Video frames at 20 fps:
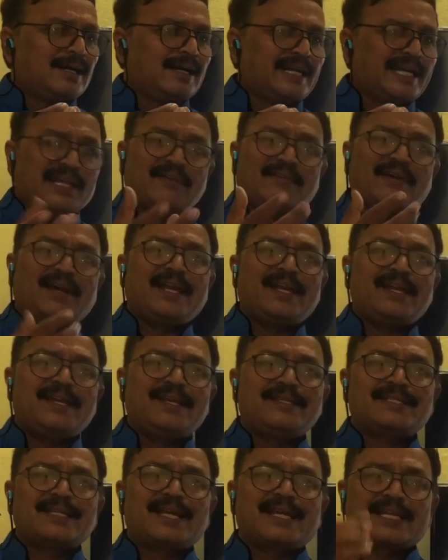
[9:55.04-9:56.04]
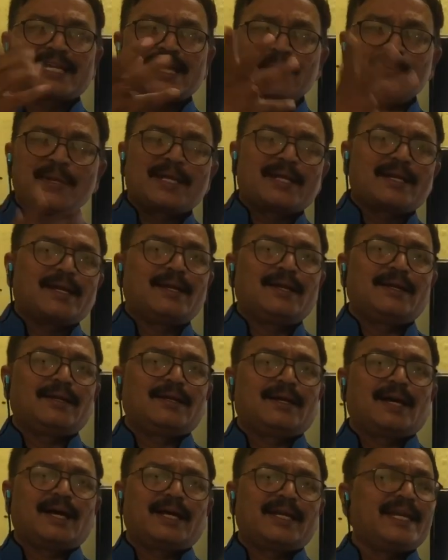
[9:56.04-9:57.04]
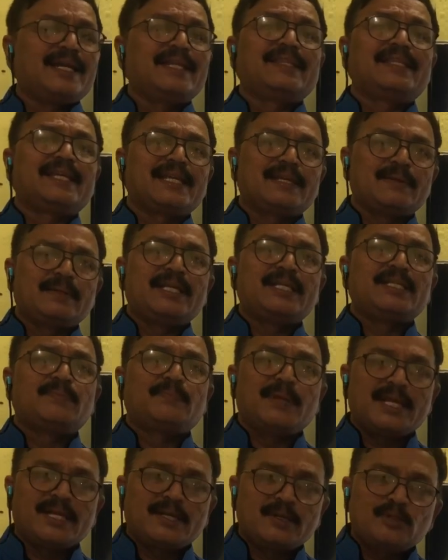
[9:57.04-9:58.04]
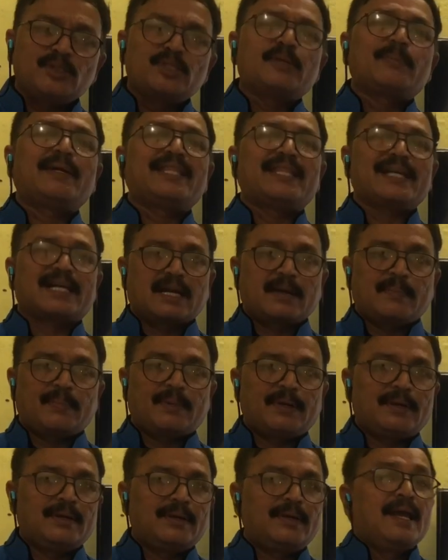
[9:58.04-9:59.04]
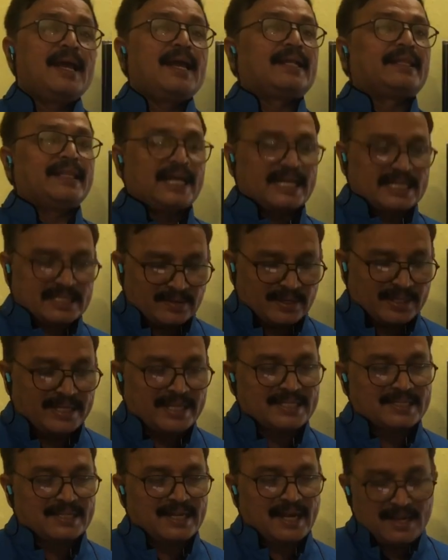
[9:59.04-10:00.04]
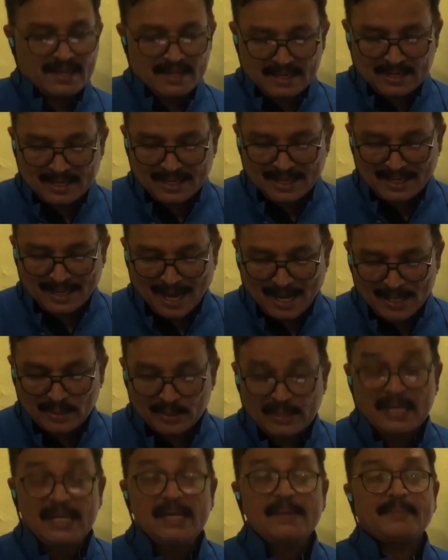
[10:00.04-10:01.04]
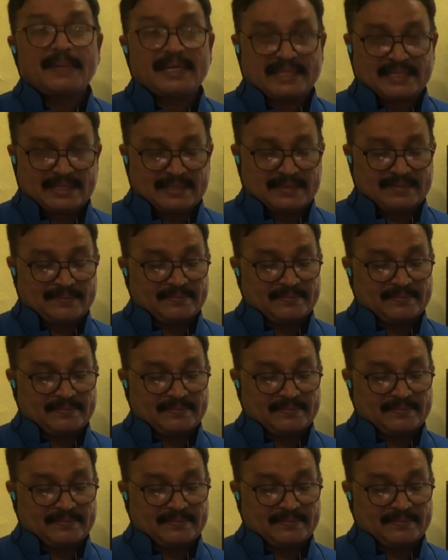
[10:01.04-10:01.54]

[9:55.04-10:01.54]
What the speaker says: device or chemical or anything is being used by the couple. That's why it is called natural method.